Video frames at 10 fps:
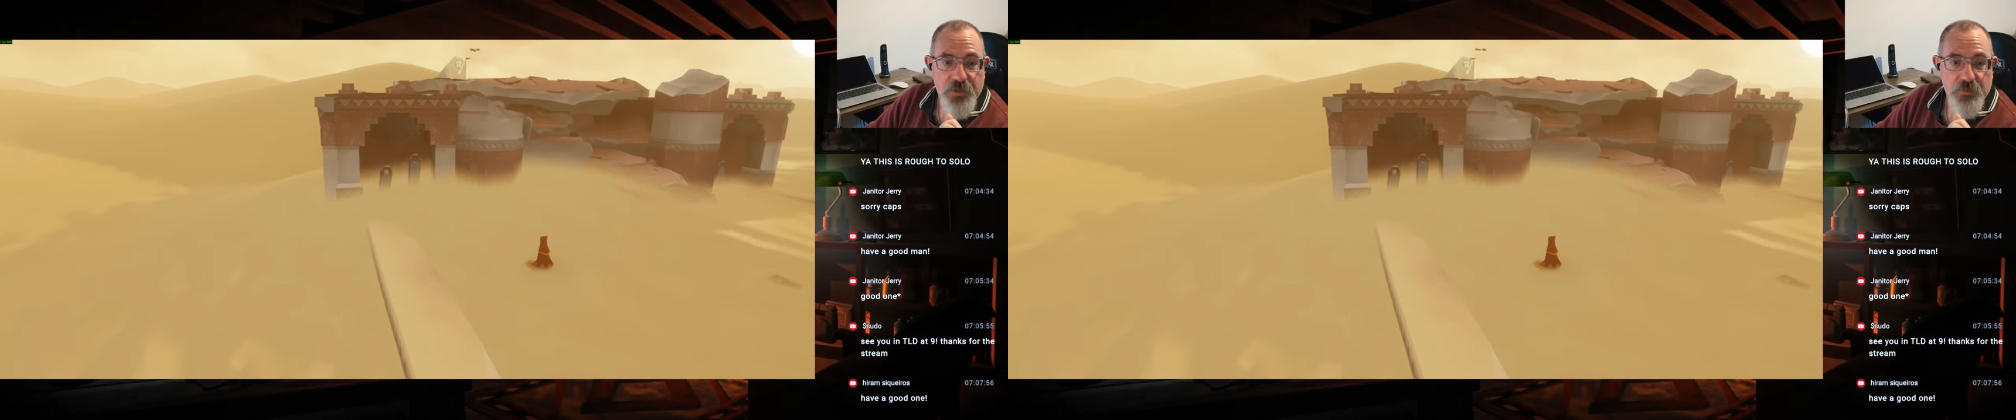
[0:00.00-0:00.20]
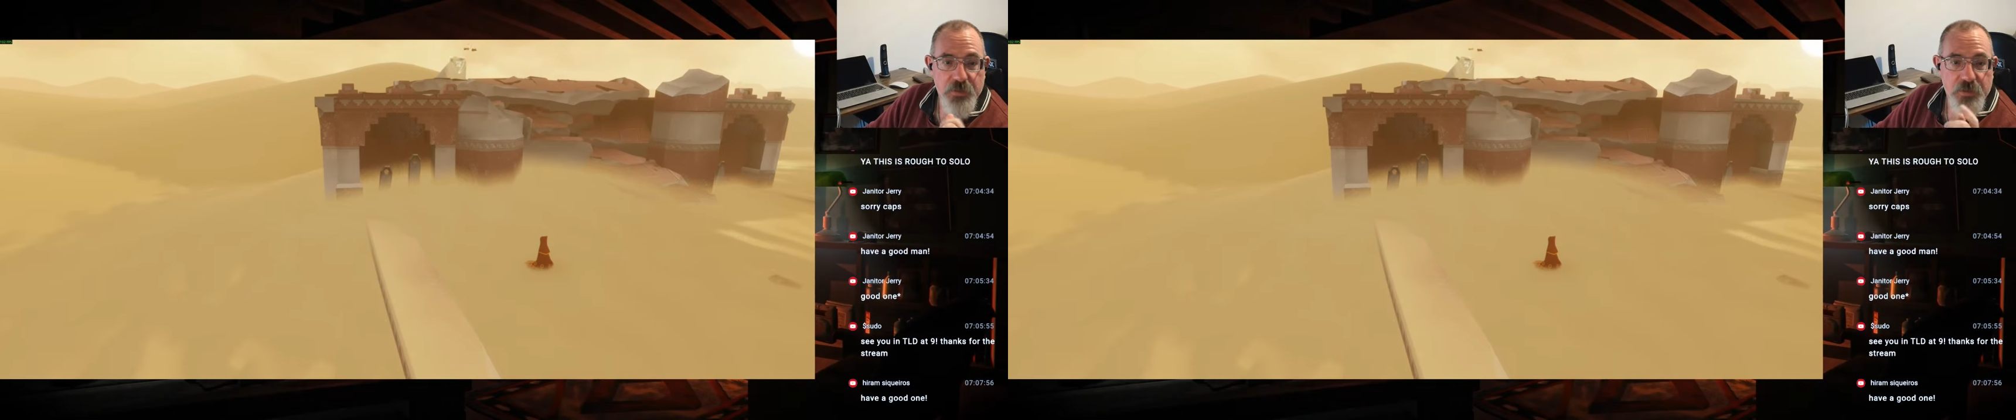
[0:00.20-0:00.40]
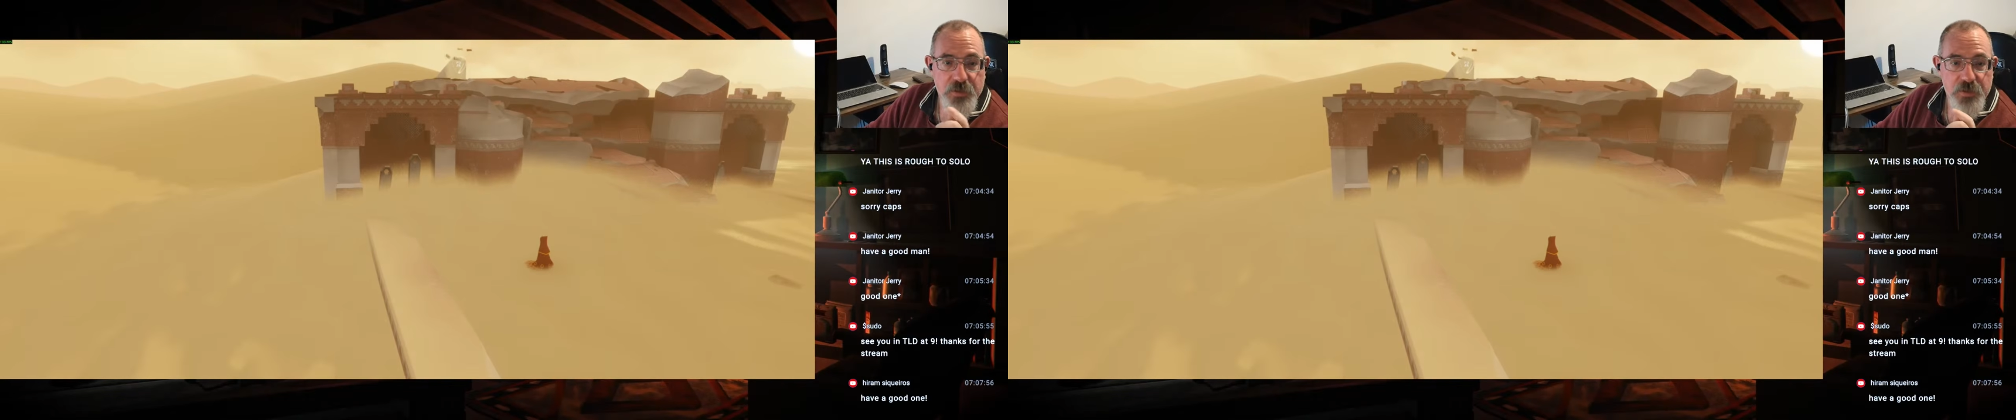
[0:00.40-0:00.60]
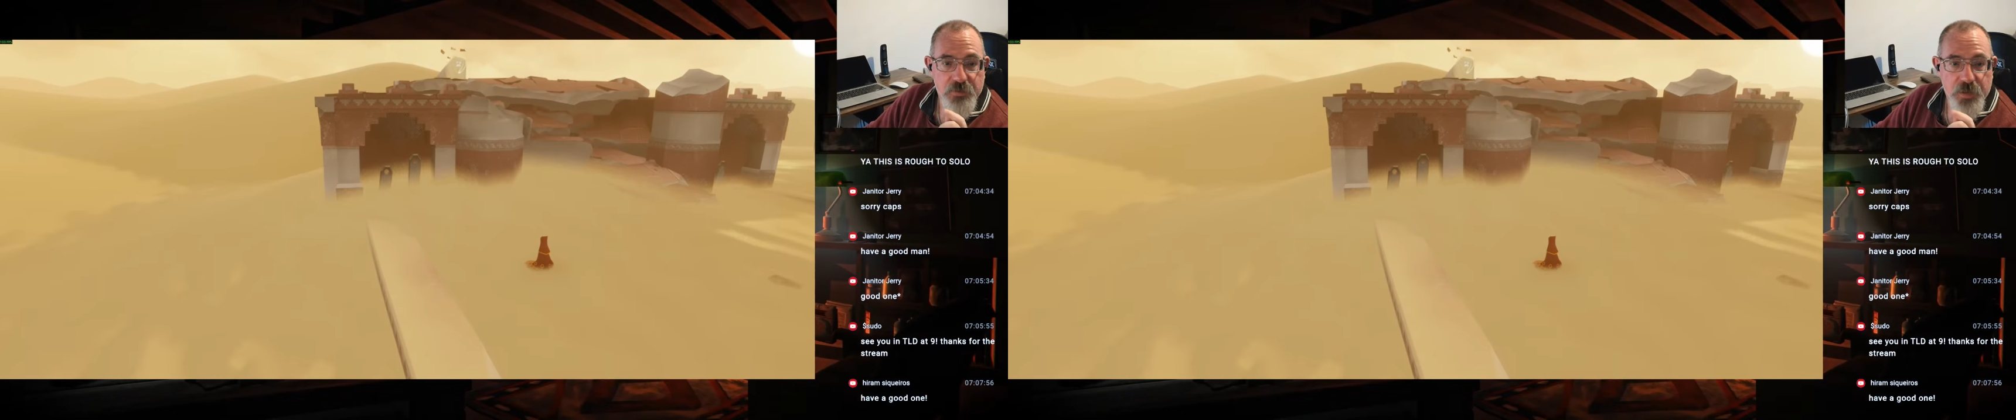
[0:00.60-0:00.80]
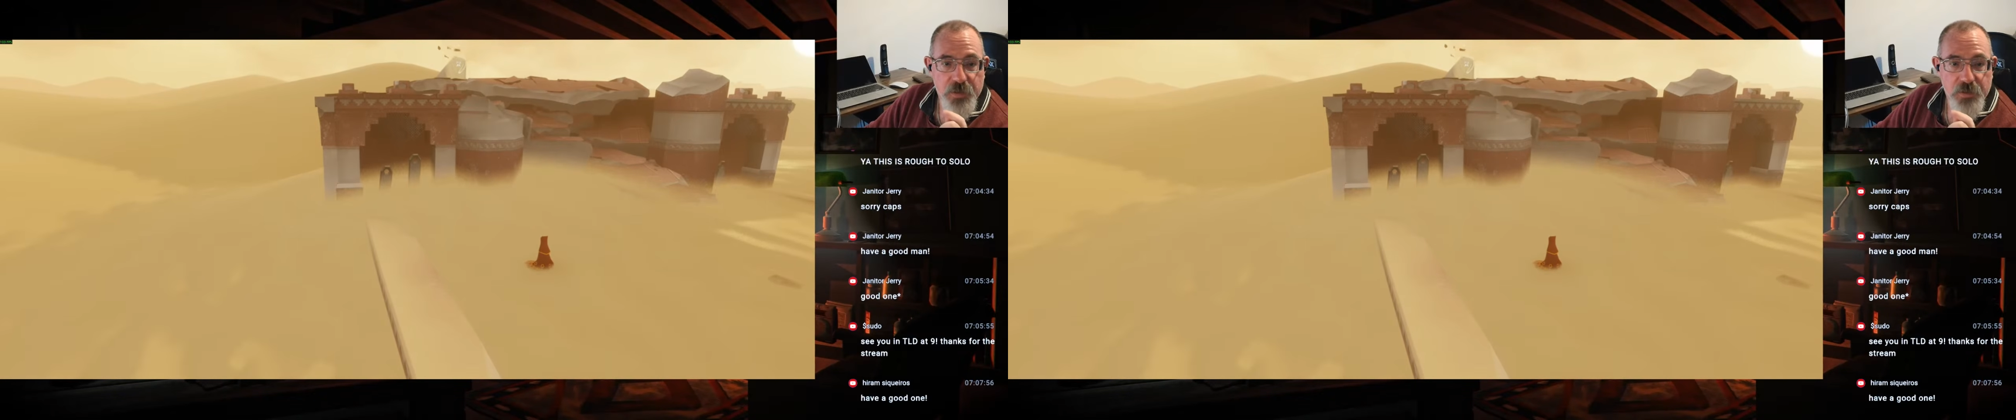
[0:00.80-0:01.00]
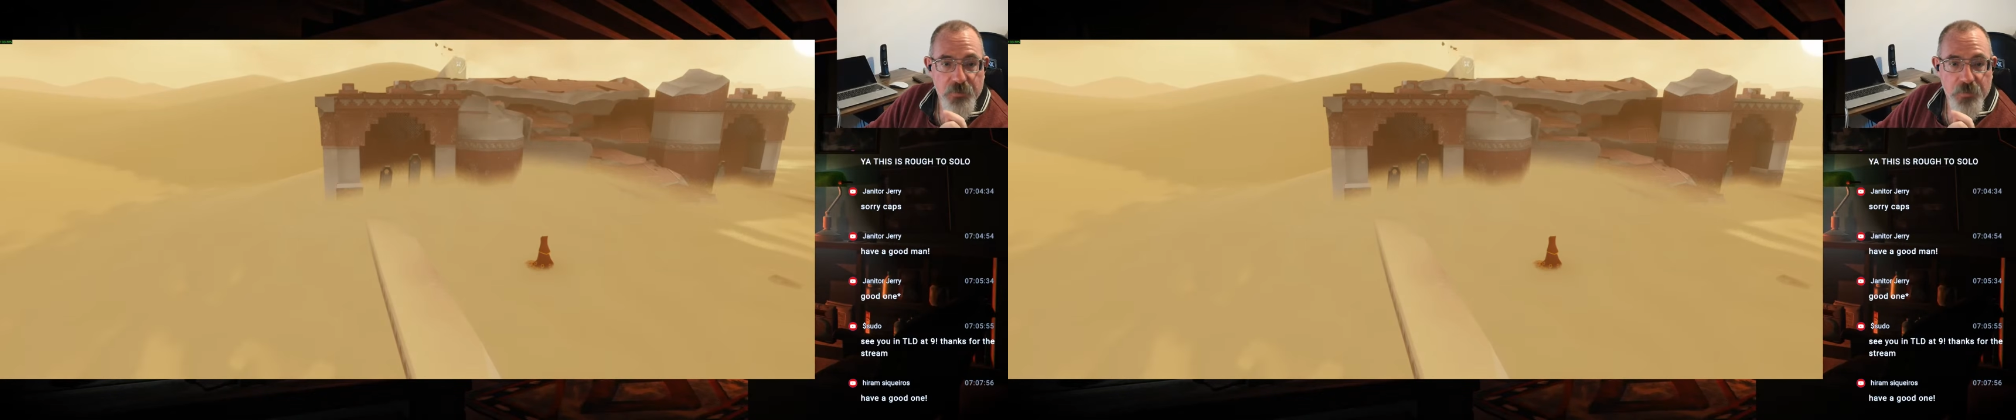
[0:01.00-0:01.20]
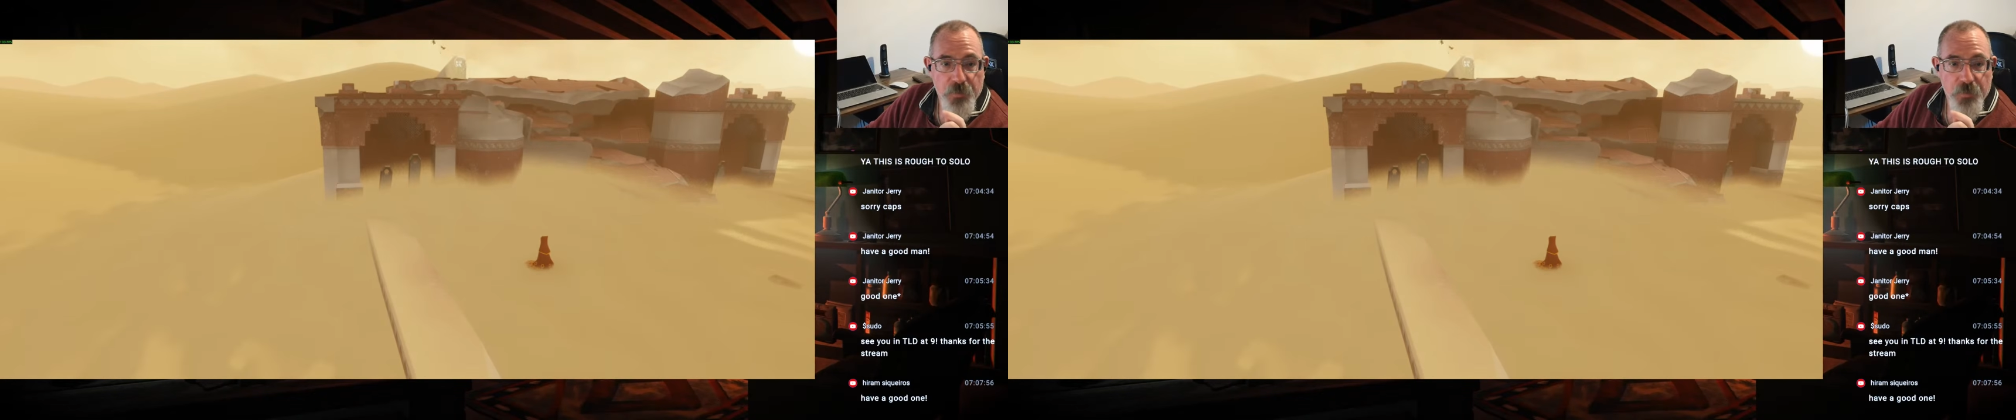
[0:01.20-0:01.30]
that, but it doesn't matter.